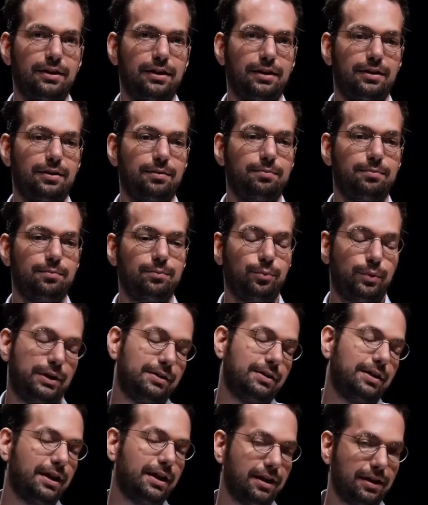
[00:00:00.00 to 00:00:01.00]
Um,
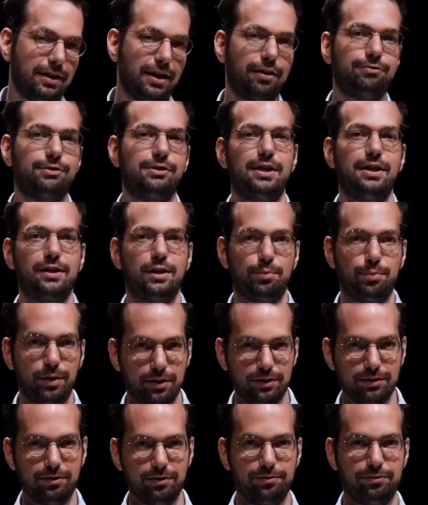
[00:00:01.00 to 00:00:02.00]
we again have to take
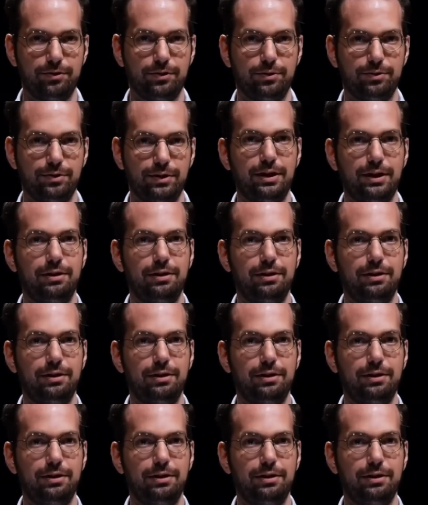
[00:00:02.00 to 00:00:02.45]
apart the phone.